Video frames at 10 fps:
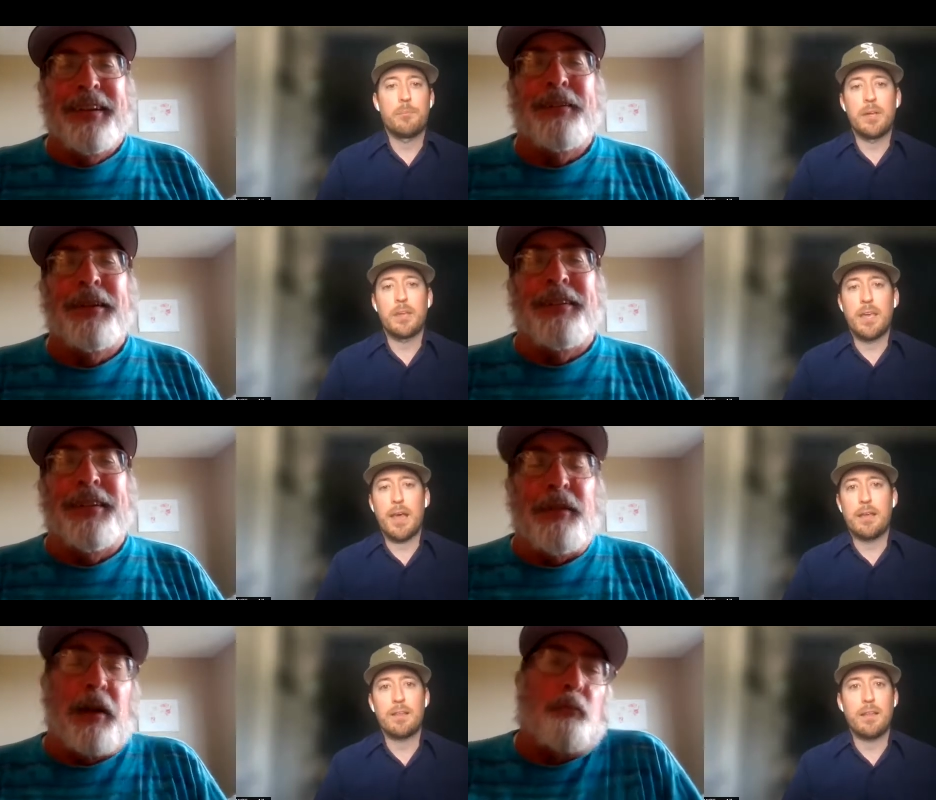Speaker 1: but
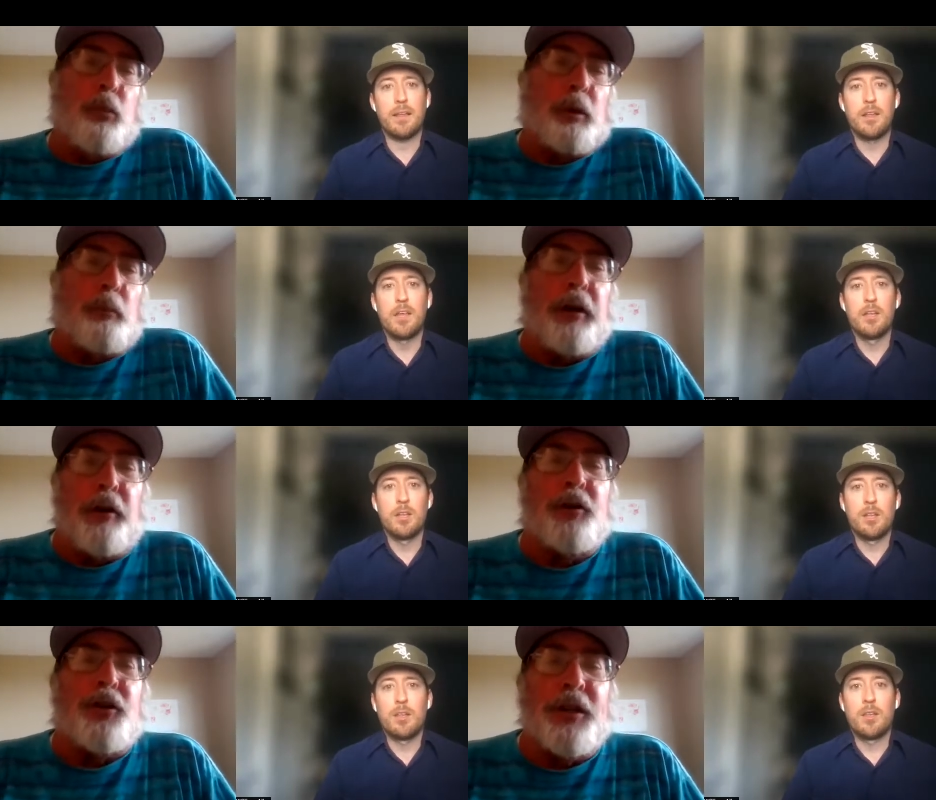yeah. Yeah, put the
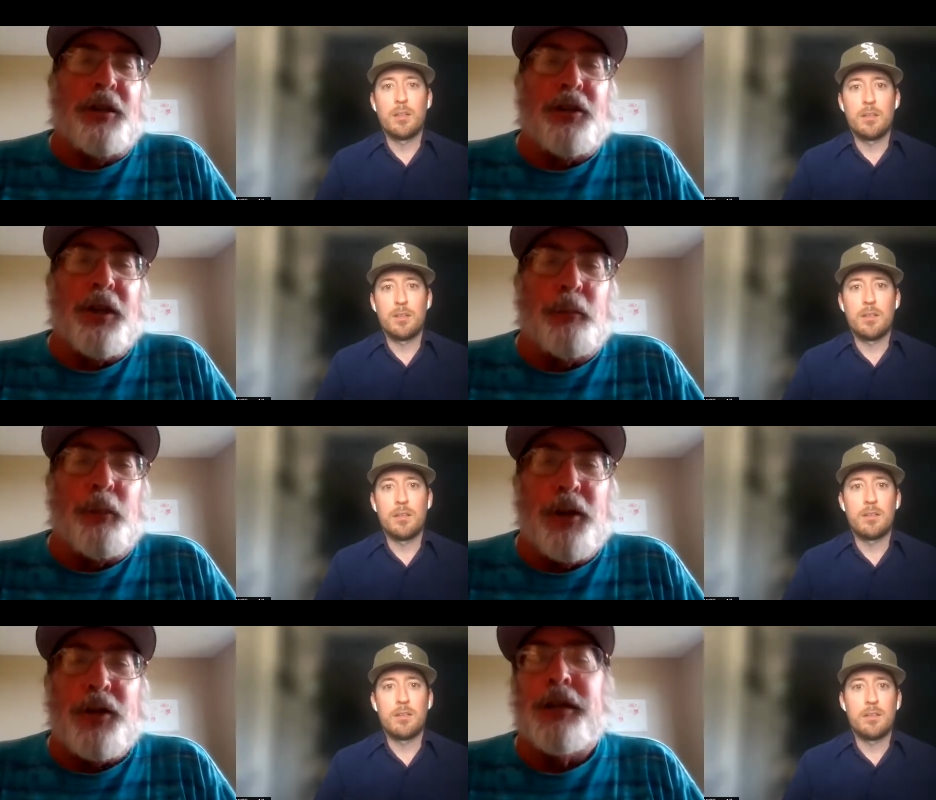Mariners in instead of
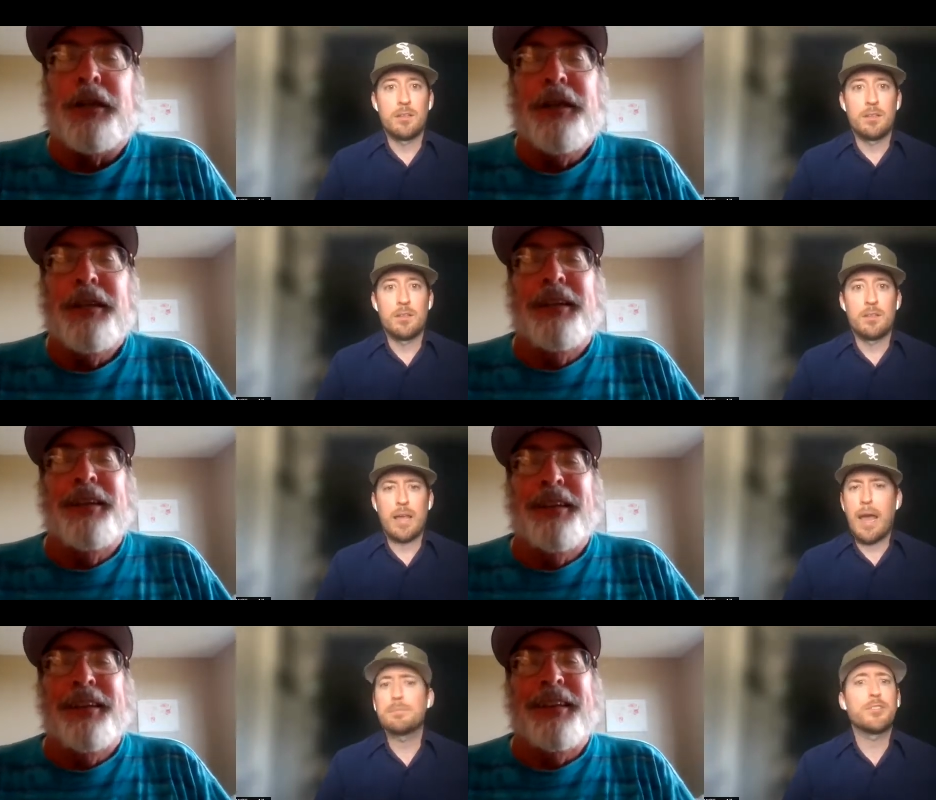Boston.
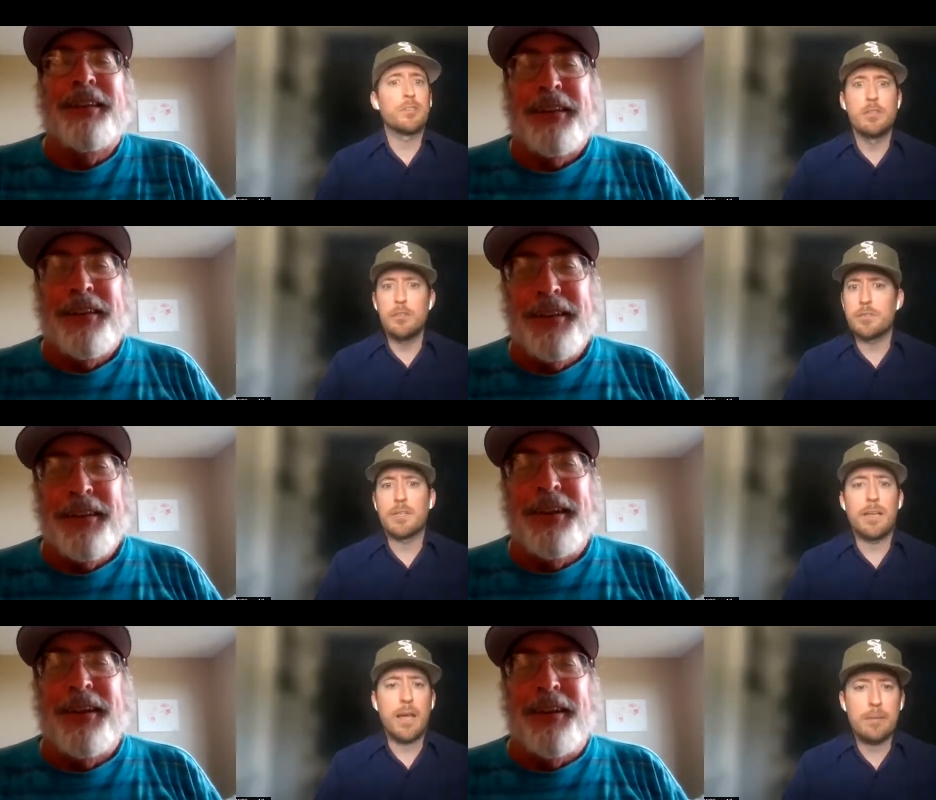
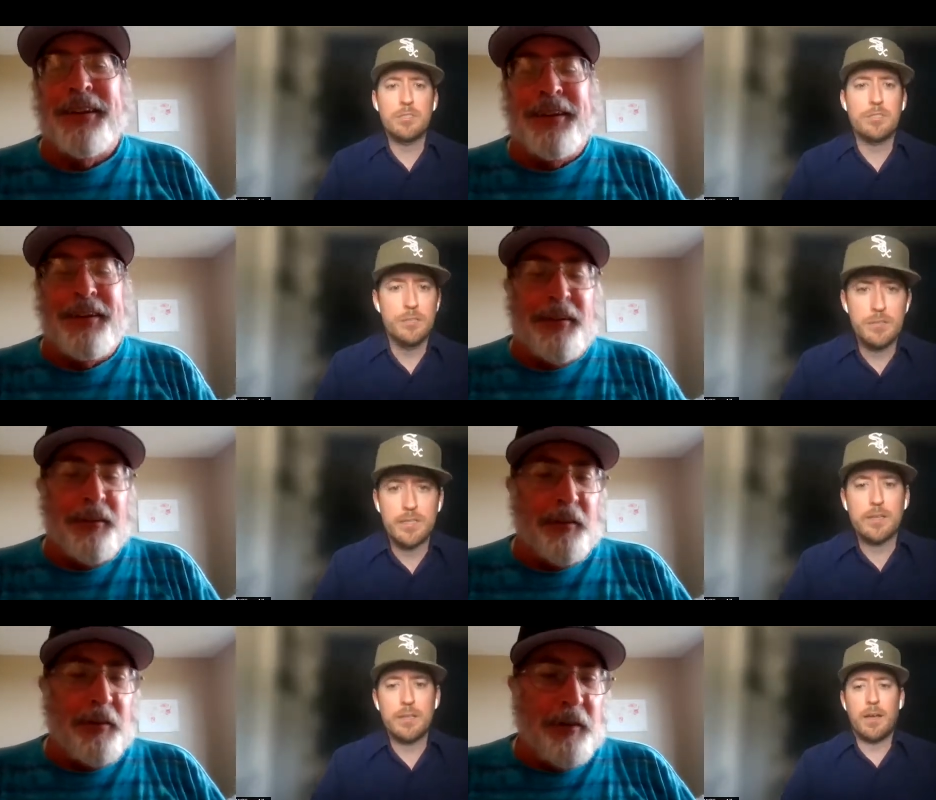
Speaker 2: Absolutely.
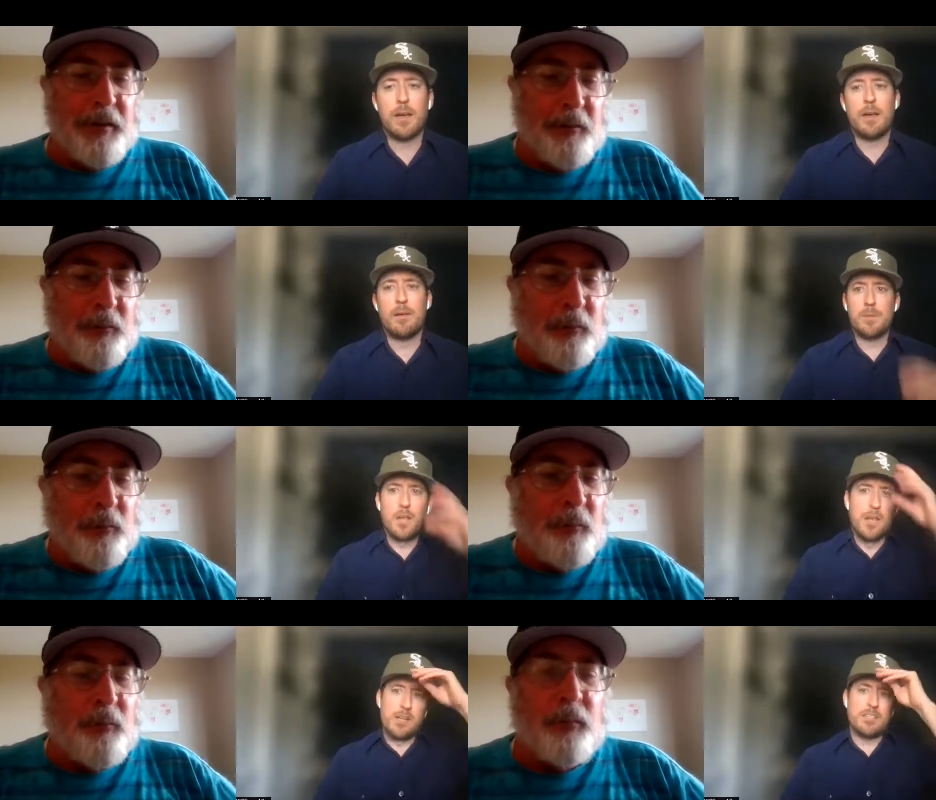Absolutely. Um,
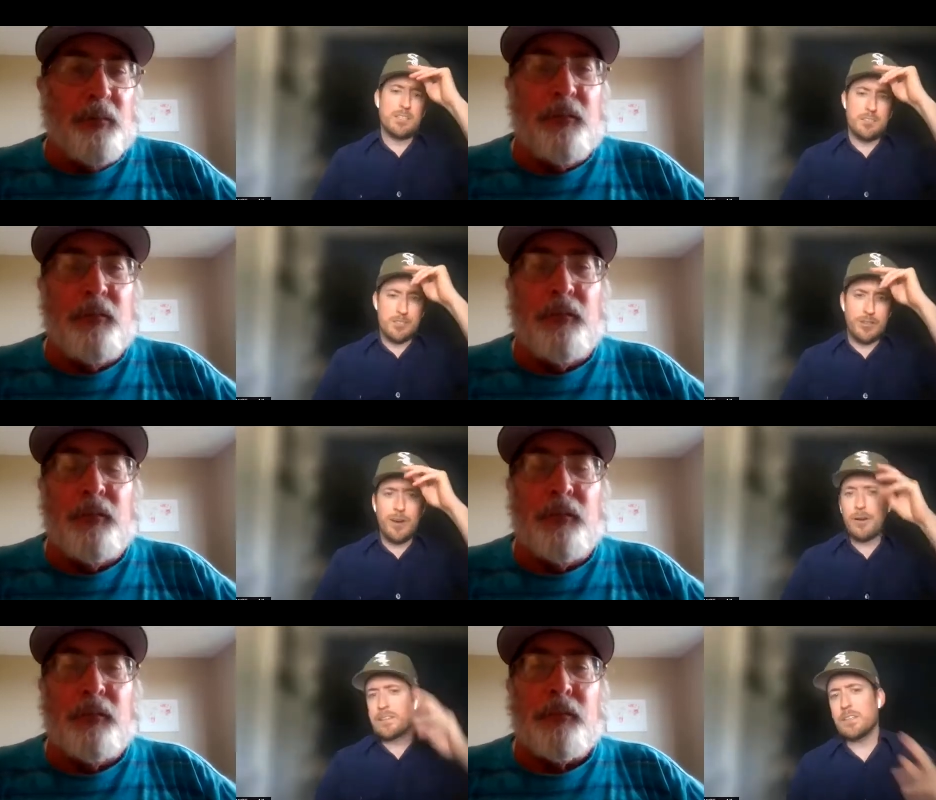because, you
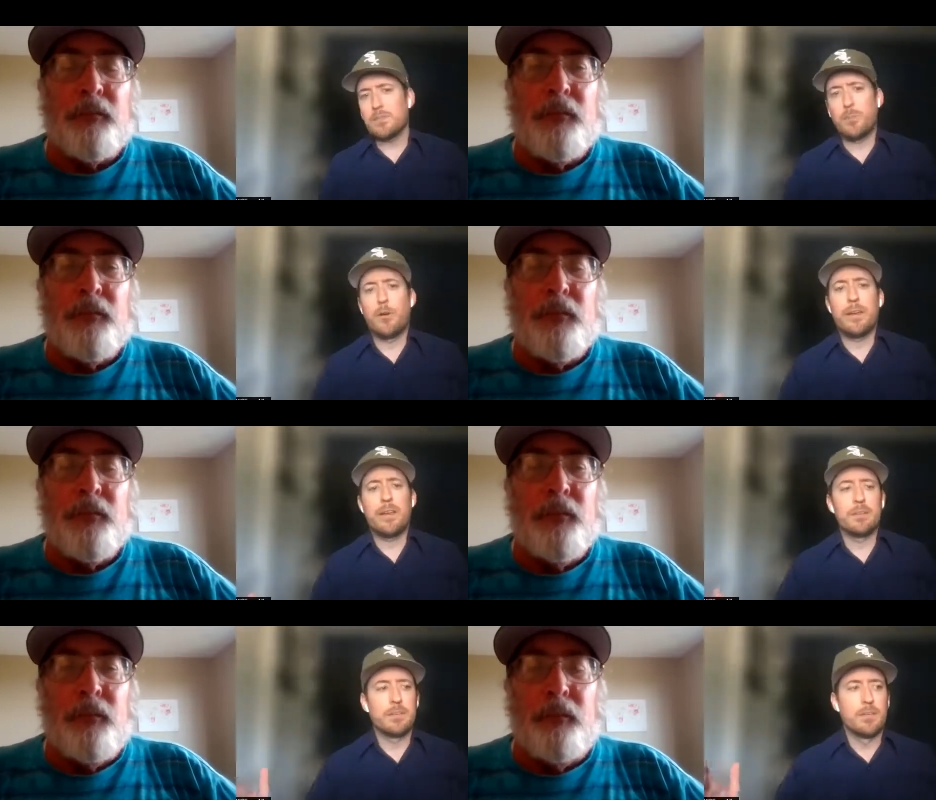know, at this
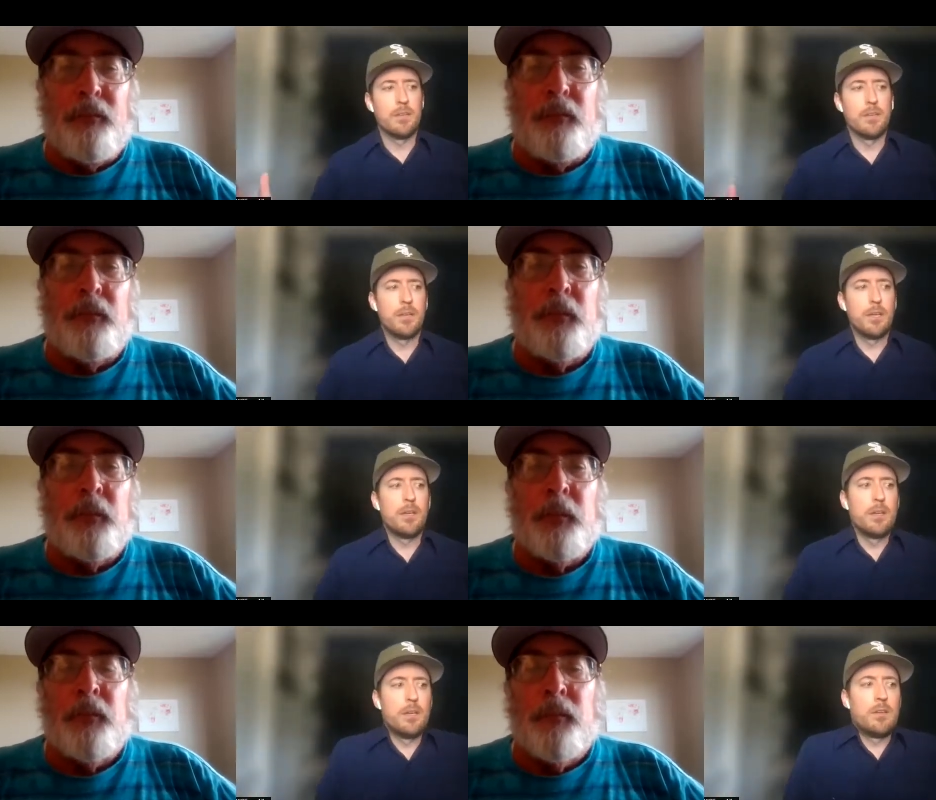point,
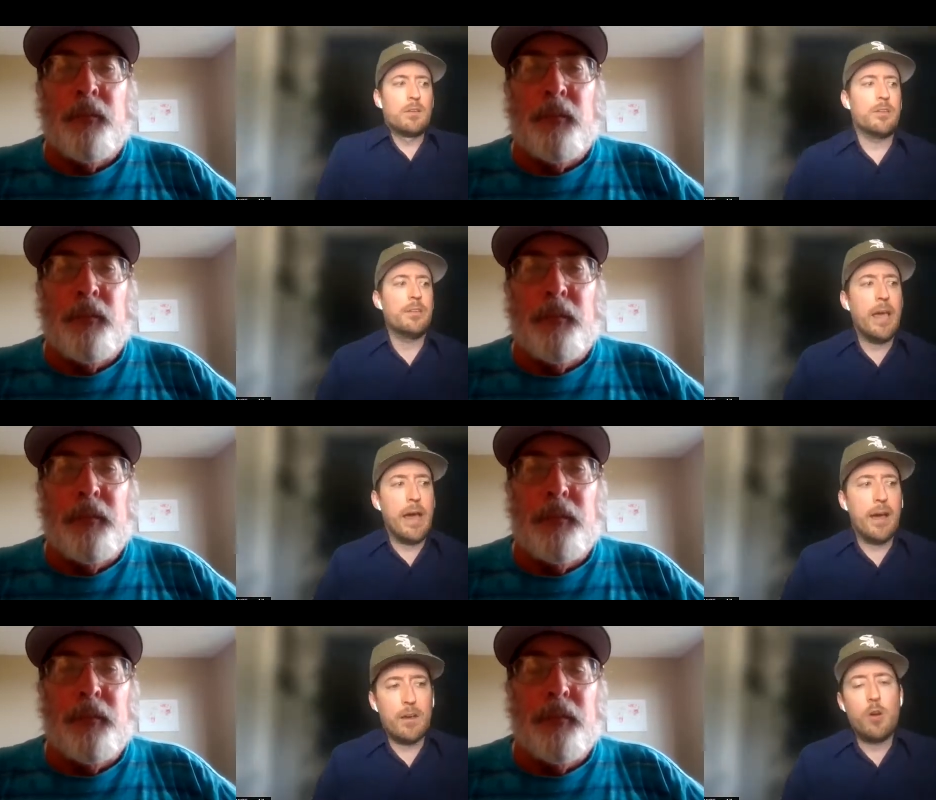
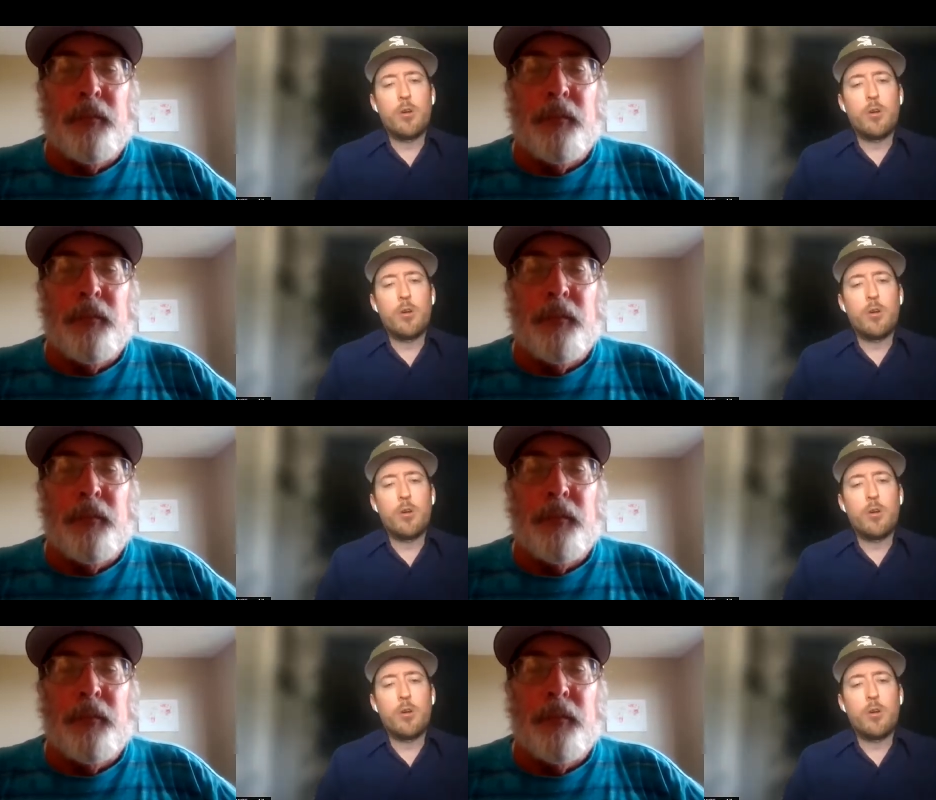yeah,